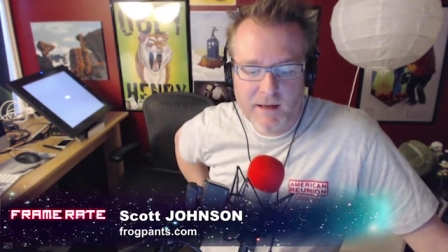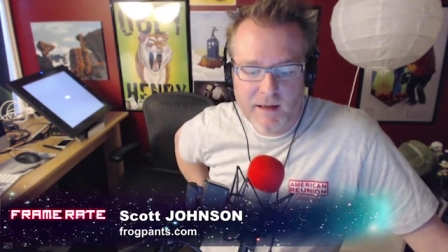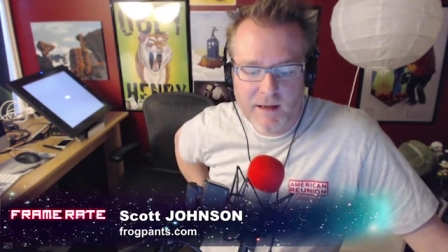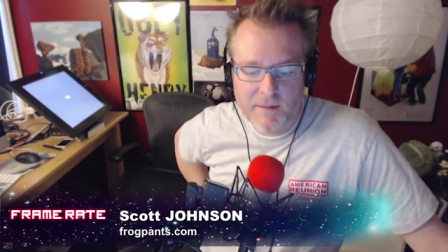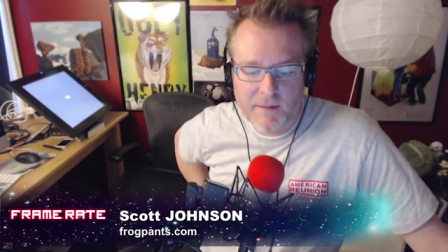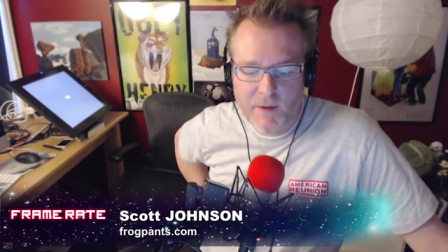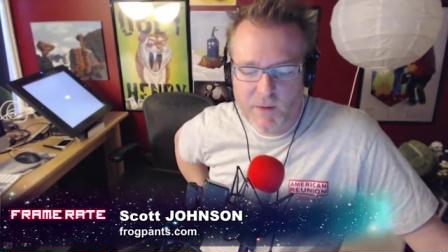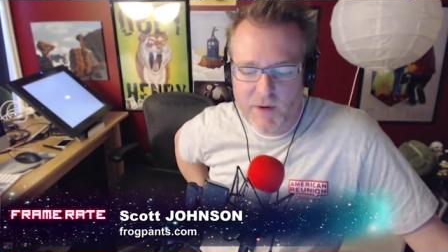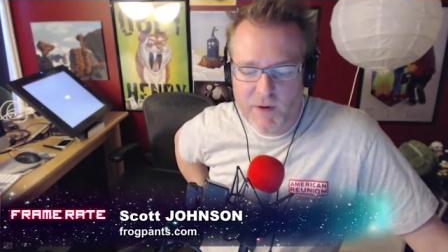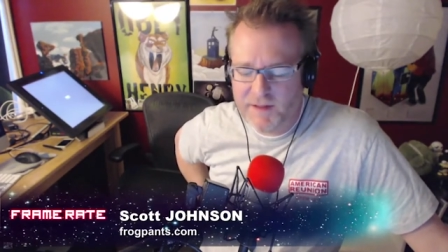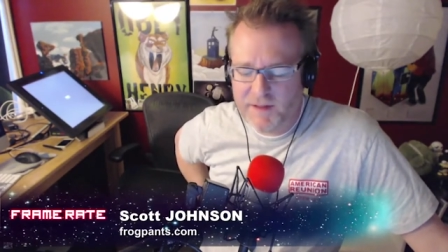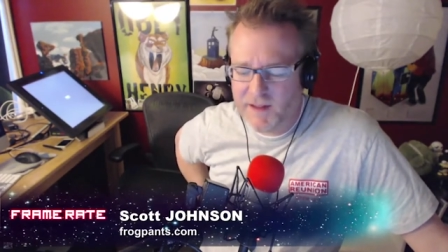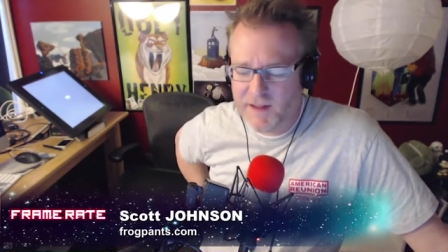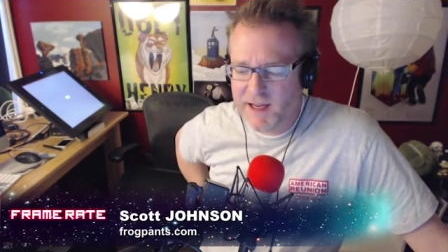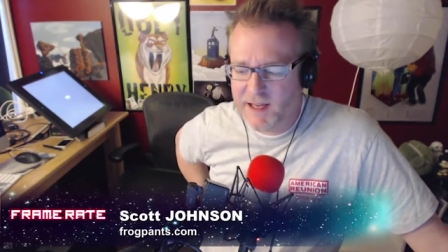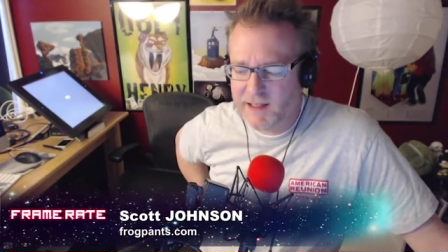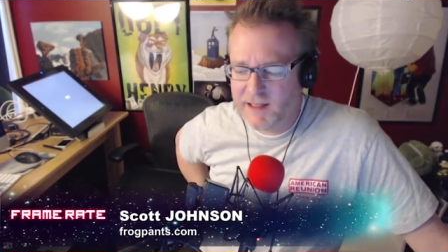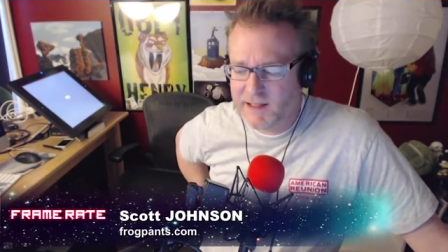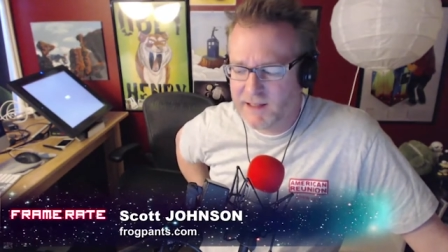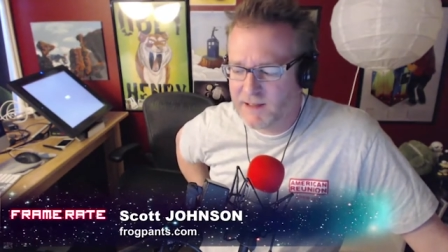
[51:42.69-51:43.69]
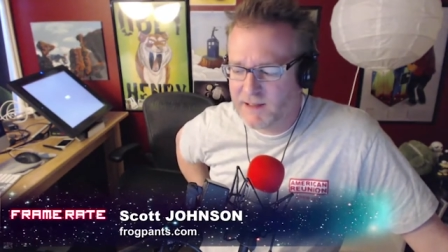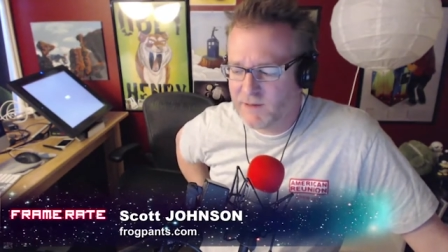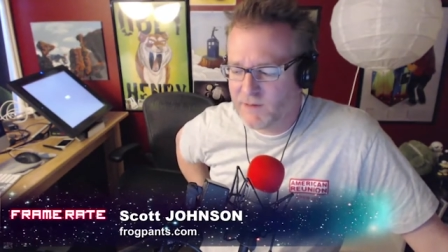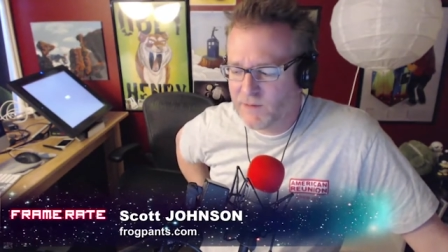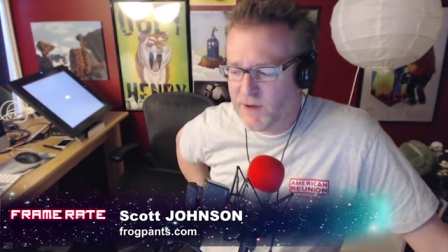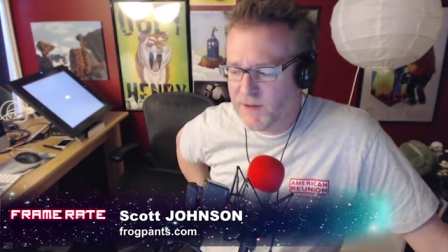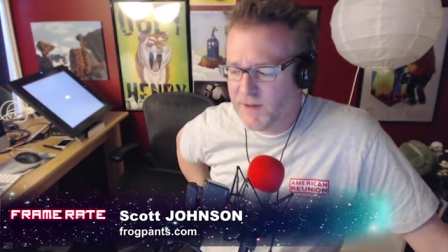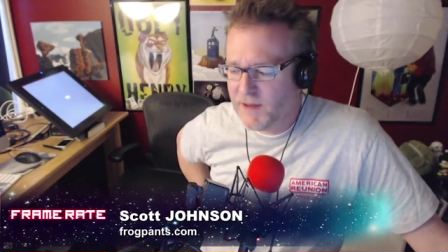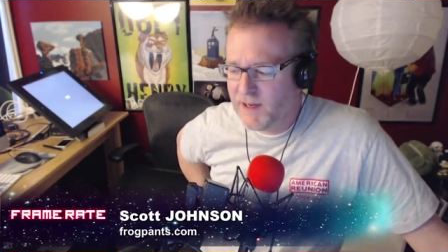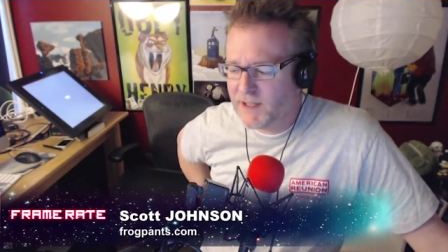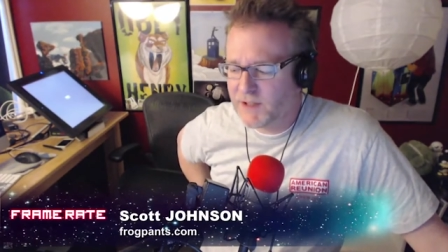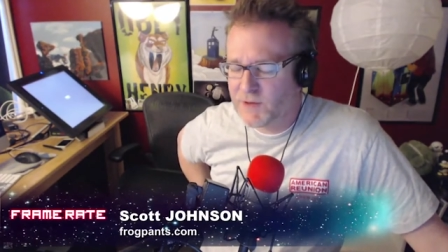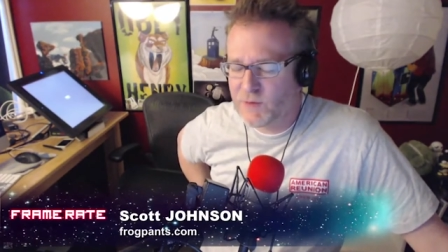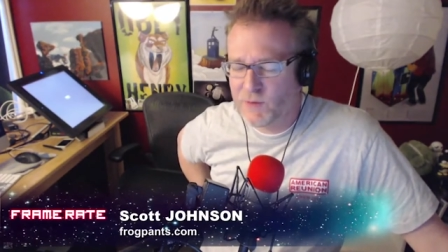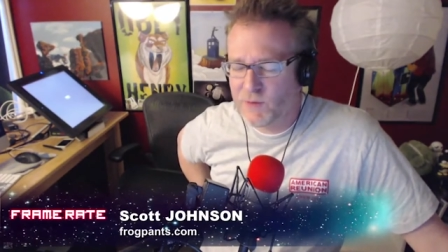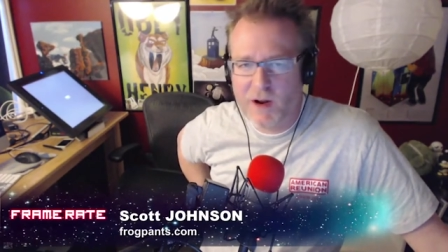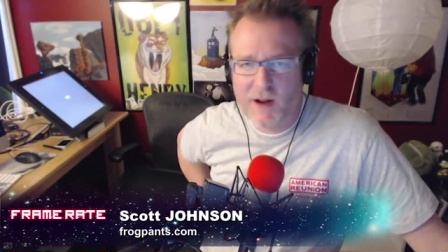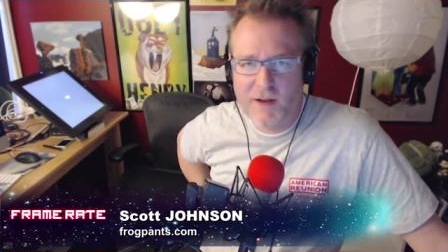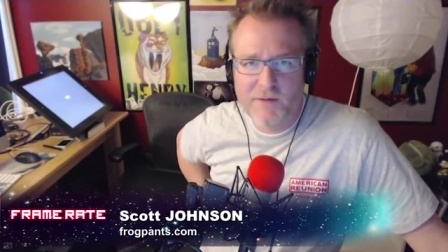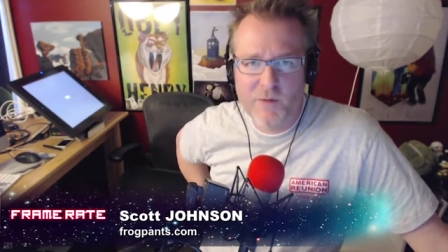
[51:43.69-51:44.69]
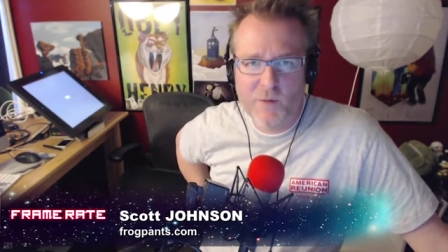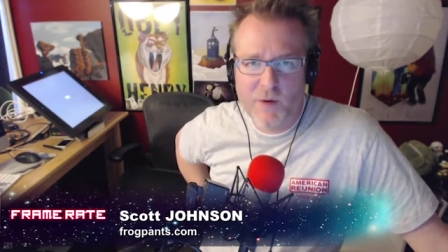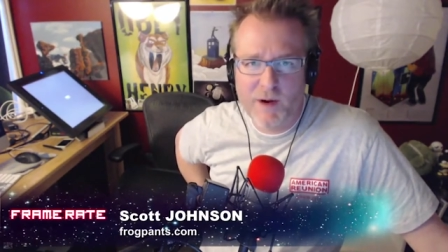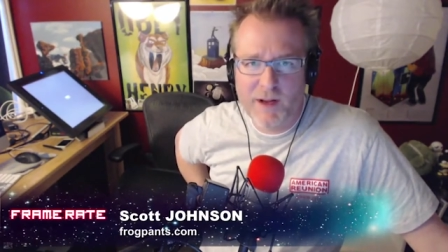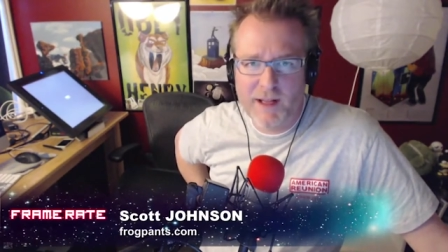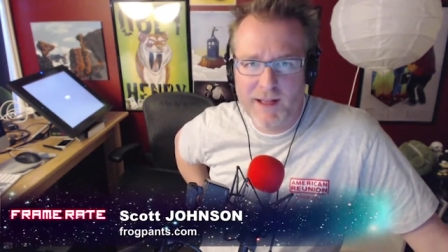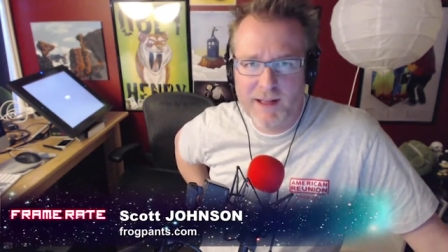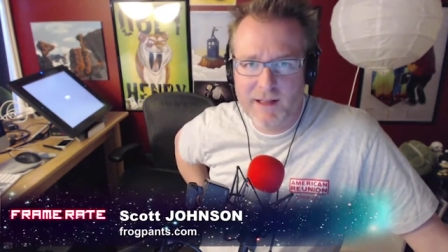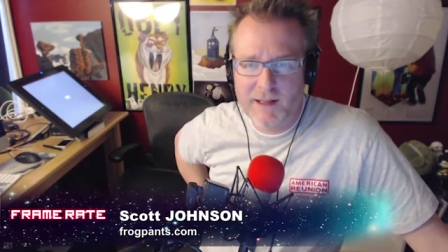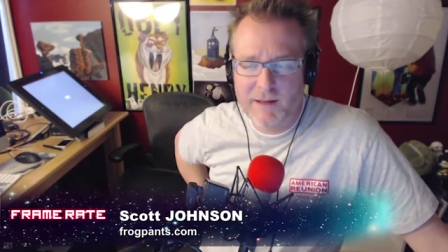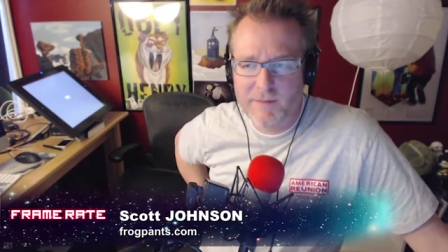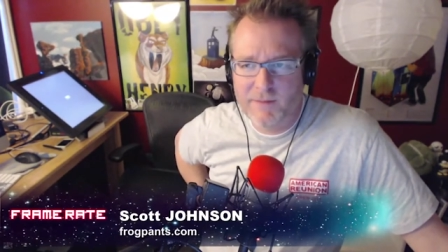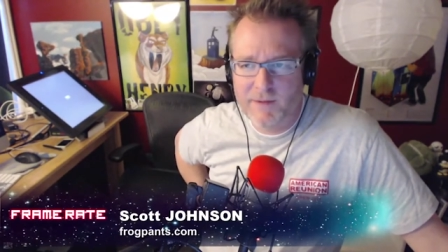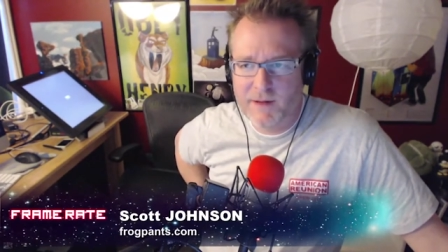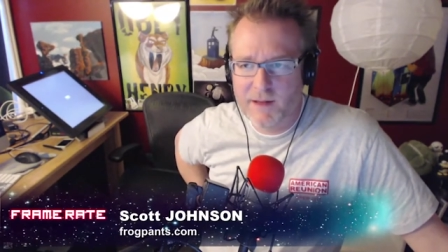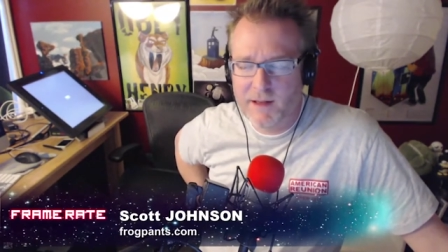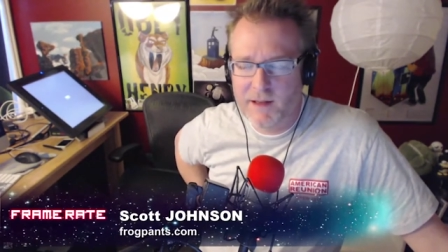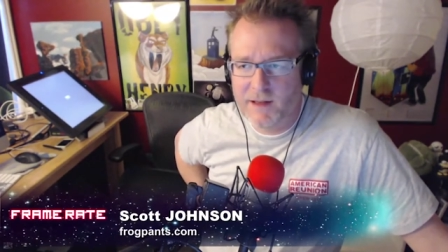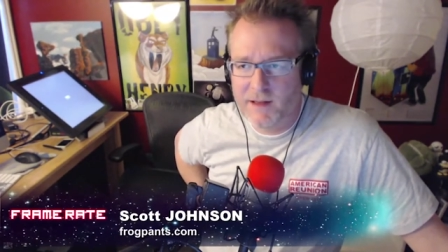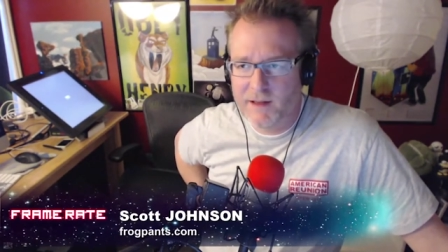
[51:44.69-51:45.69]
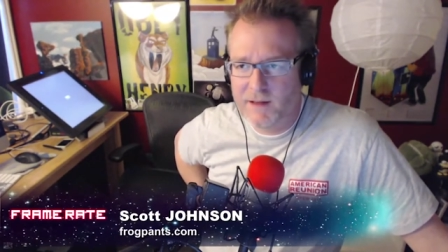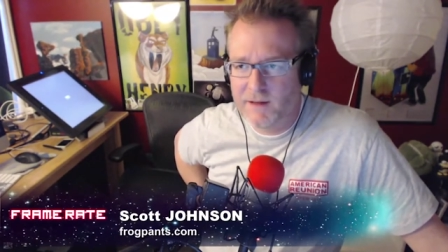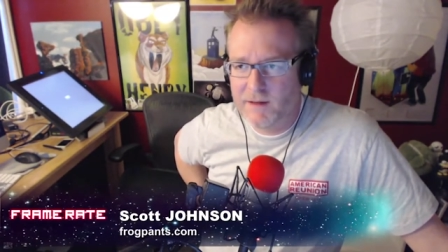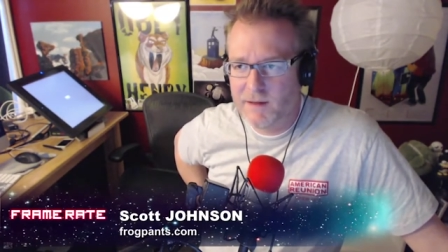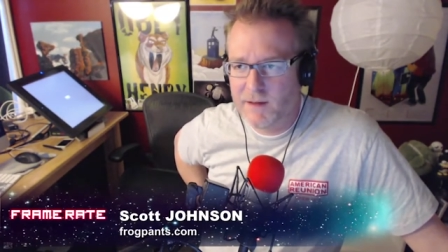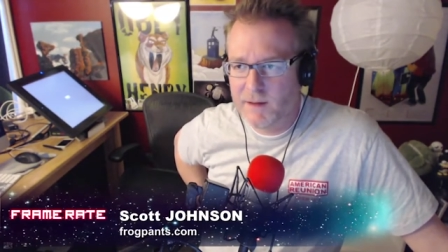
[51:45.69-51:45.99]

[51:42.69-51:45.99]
I mean, we think it's we think it's rough when the the